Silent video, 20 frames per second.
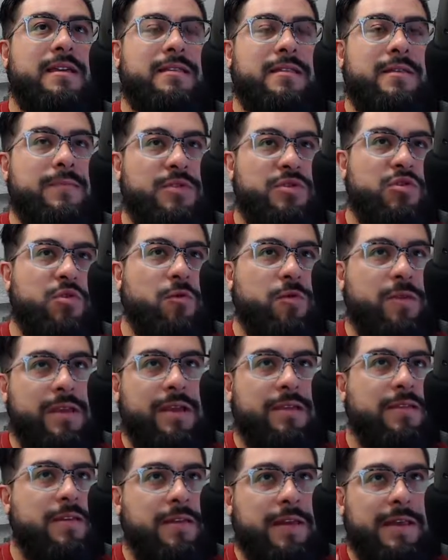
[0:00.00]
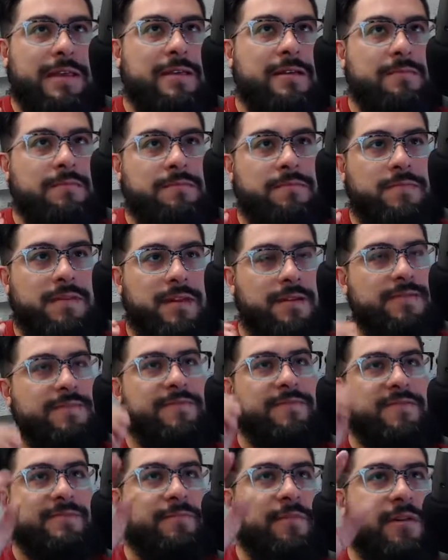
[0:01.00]
The majority of their income comes
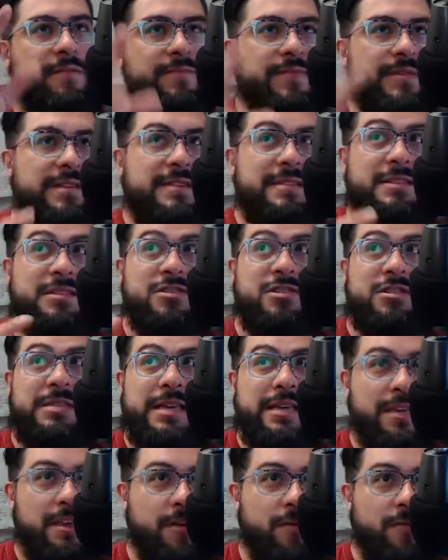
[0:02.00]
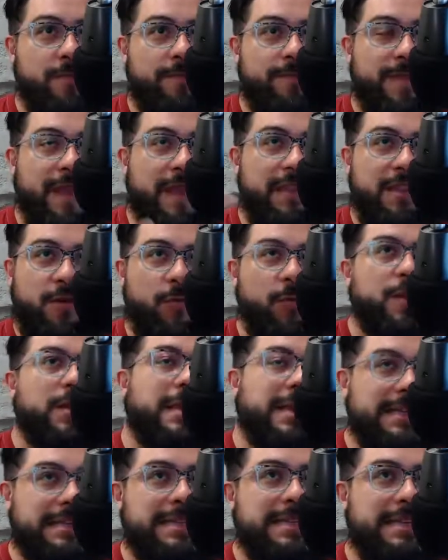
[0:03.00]
from small businesses just like you. And they
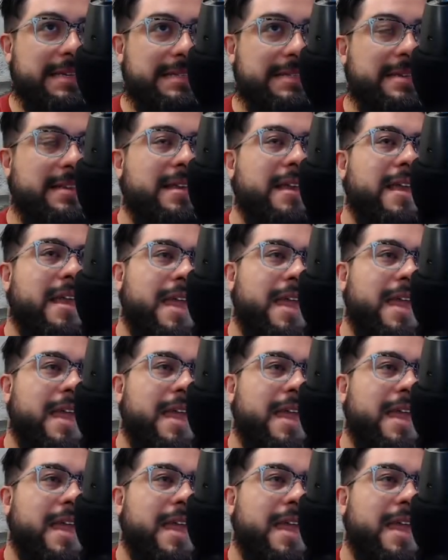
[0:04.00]
realize this.